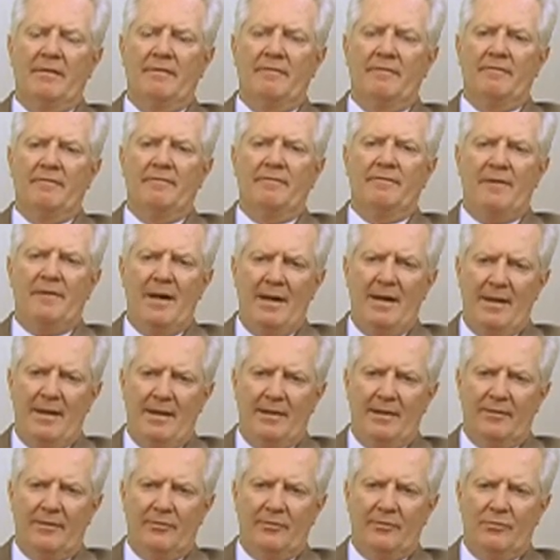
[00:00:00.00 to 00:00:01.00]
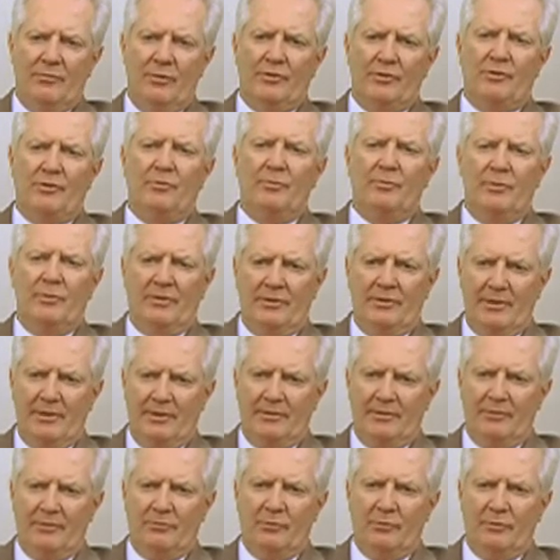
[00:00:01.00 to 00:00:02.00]
find what you
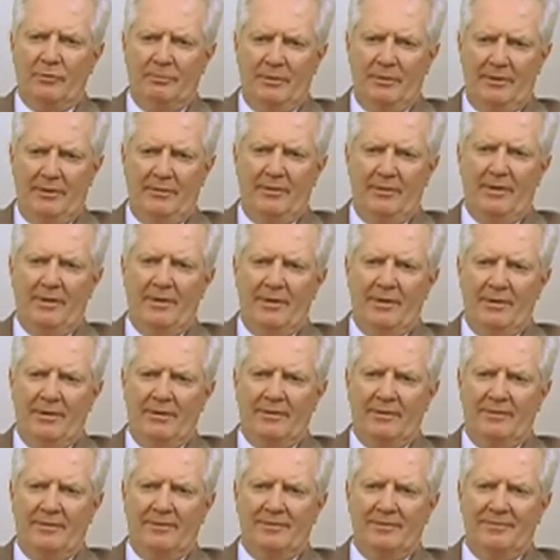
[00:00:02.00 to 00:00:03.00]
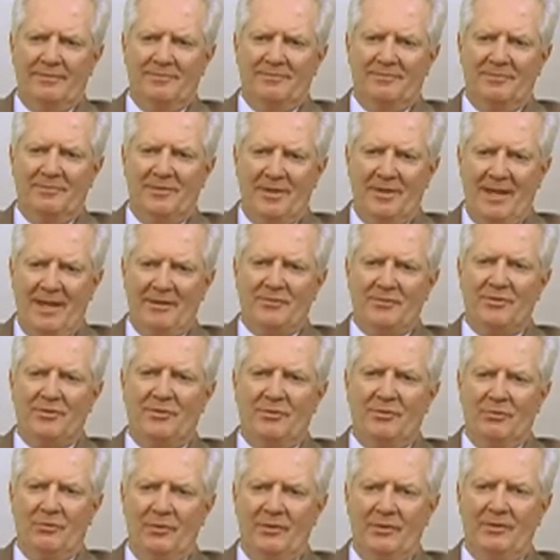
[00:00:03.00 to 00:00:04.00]
predicted would be there. That's
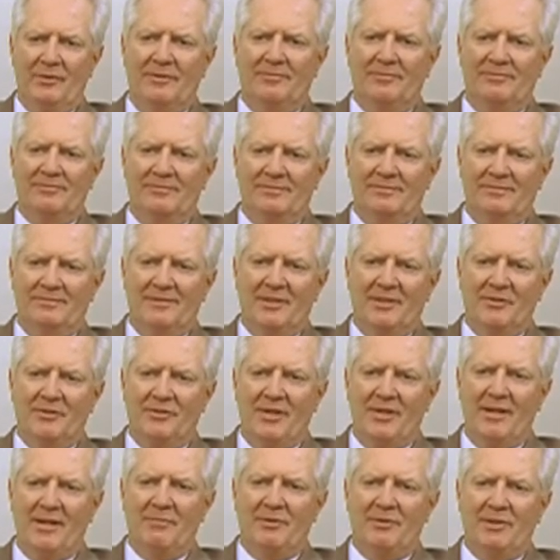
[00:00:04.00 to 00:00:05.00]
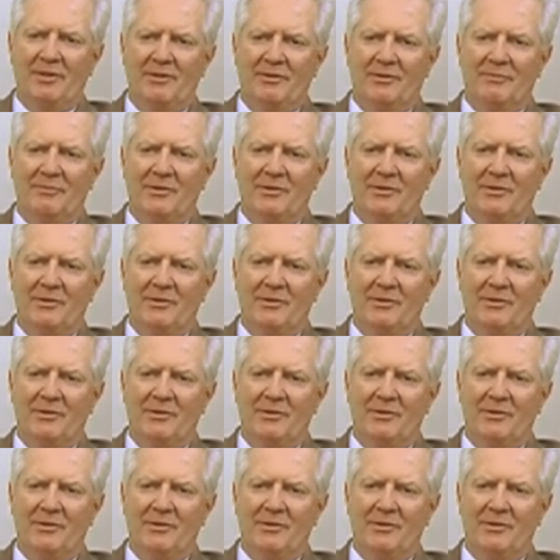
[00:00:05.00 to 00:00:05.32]
the real excitement in the